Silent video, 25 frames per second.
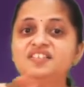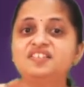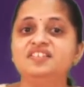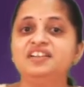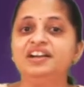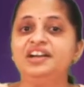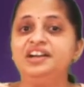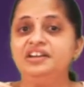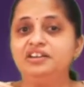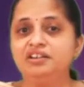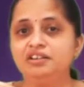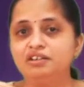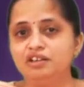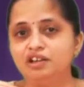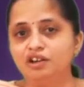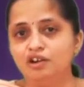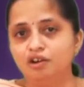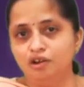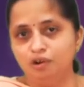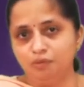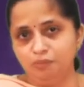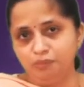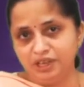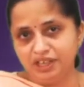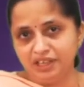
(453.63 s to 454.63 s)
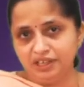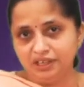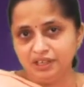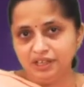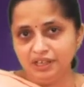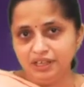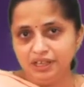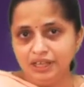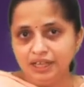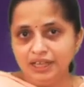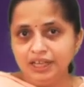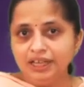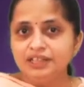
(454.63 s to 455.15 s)
central government.
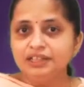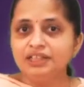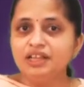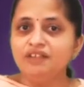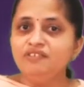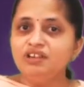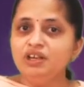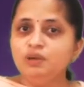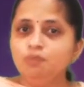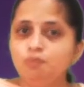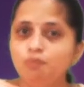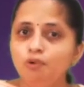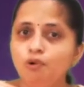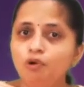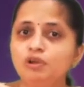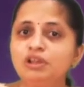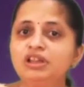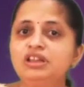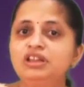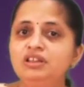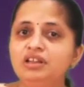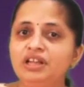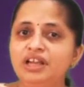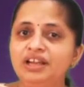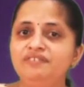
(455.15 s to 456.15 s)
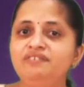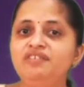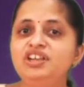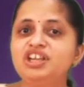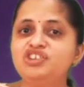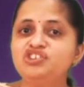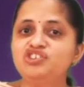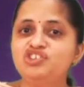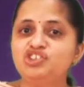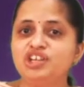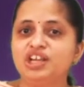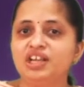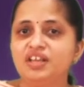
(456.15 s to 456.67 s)
They will both levy
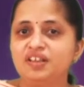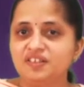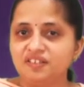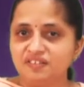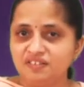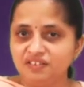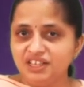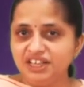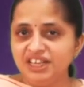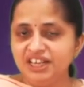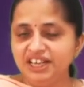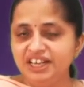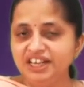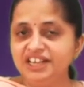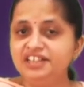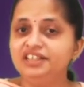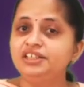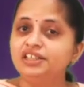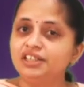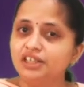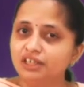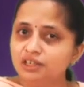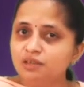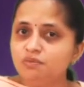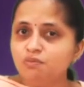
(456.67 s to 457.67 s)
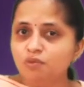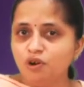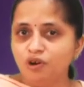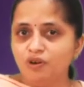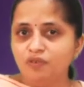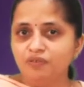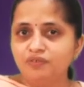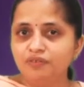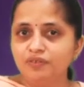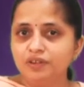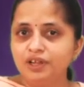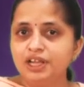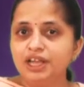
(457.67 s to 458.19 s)
GST in term
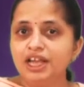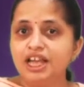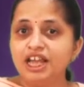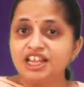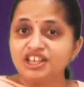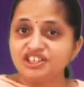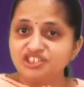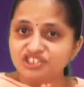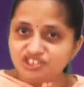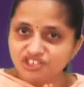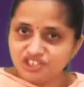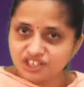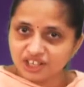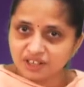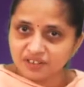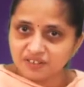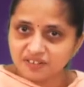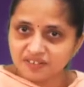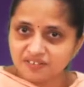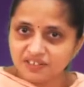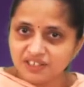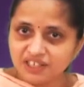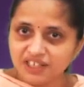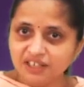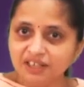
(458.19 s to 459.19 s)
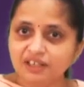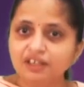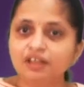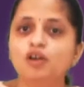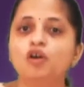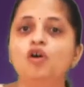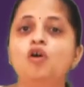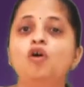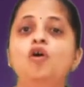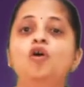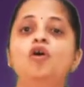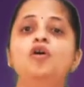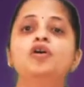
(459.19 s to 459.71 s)
of SGST
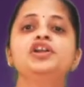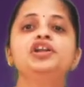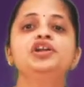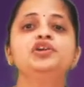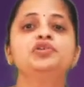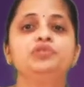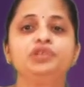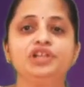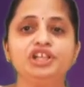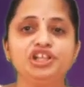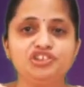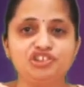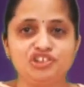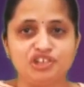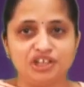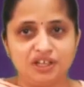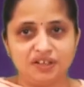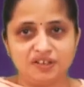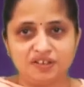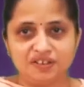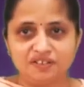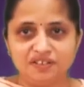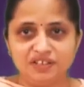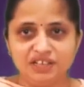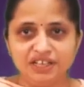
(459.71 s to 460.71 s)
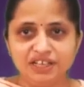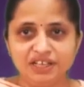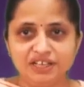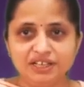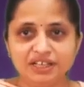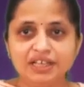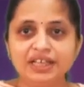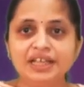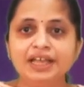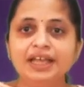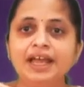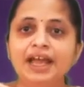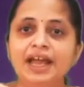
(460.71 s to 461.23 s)
or UTGST
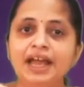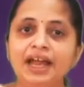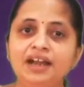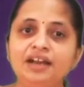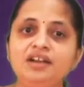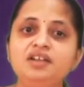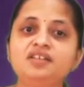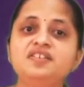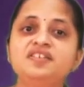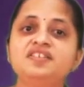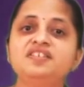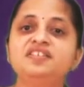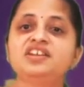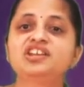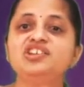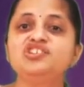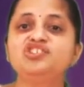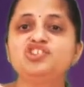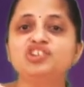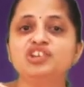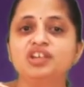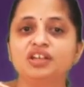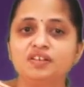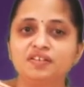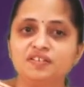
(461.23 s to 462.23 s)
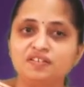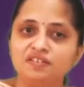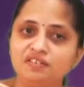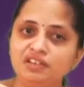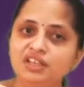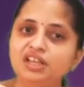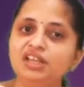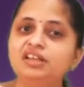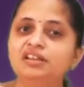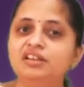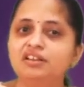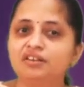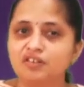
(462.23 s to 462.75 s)
and
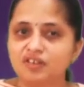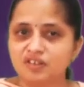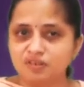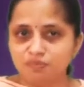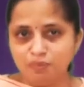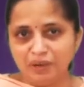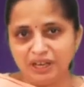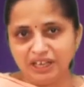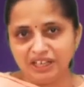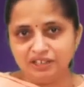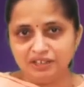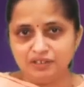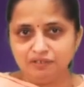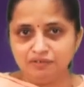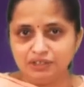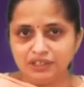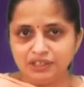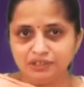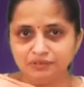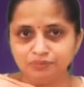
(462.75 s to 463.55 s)
CGST respectively.